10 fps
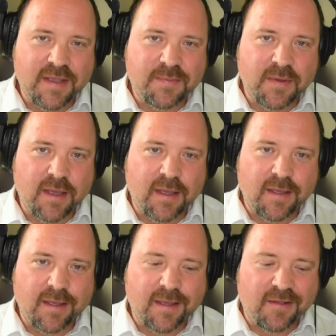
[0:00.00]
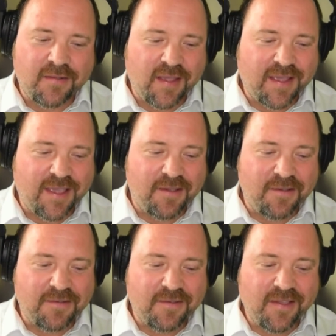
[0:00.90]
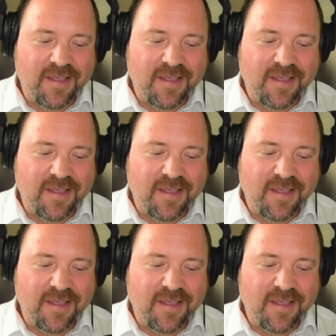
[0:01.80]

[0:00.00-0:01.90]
But I'll thank you